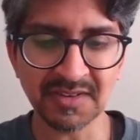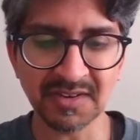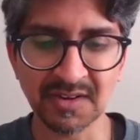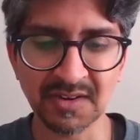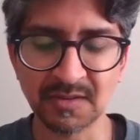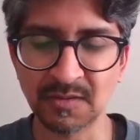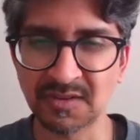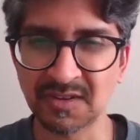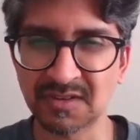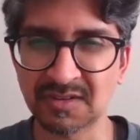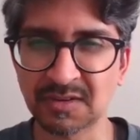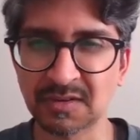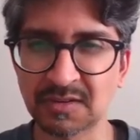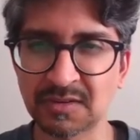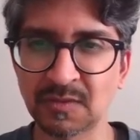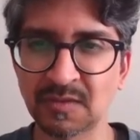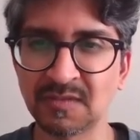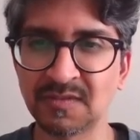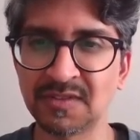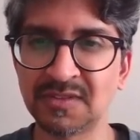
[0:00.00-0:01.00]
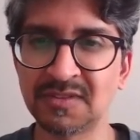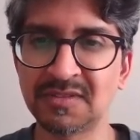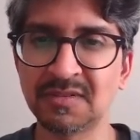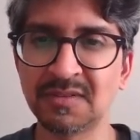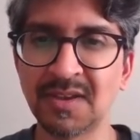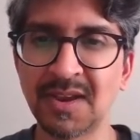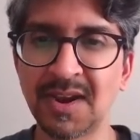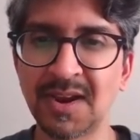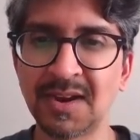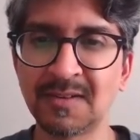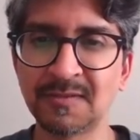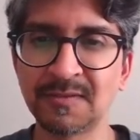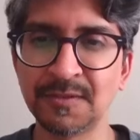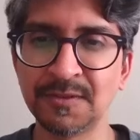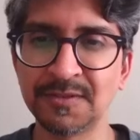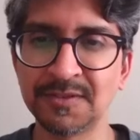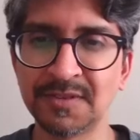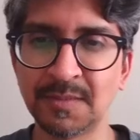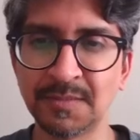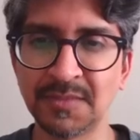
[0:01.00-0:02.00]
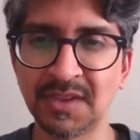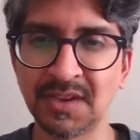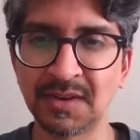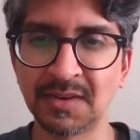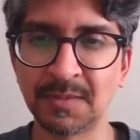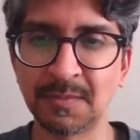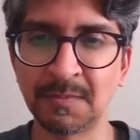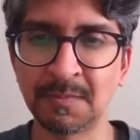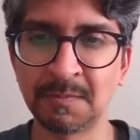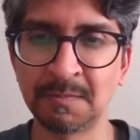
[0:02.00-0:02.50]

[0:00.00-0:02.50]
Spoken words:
I know that's a sort of a slang for something